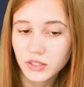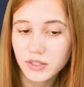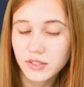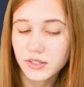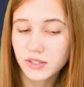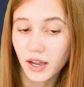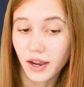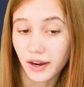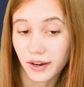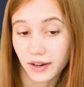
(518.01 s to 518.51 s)

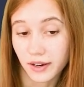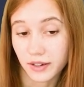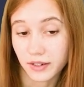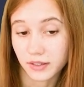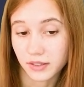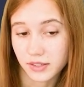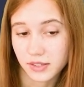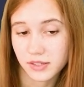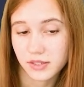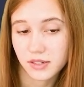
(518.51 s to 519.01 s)

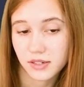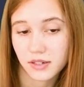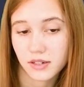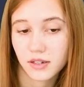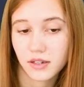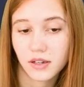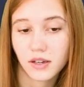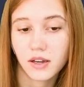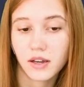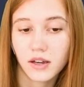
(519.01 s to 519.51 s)
Second,
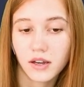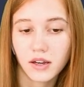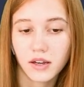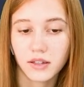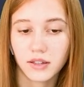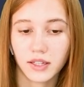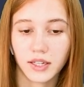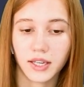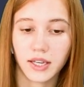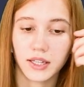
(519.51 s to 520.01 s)

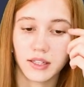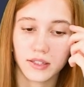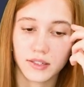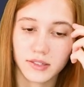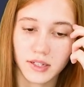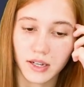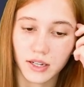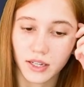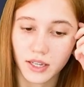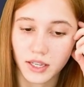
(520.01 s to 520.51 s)
the candles
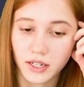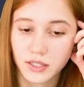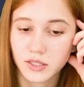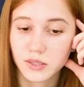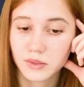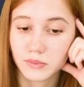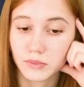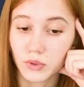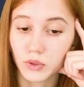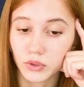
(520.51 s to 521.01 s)
are getting
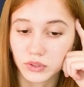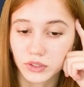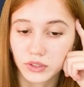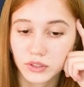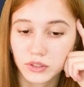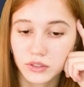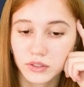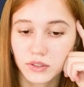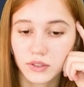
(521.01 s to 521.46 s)
smaller.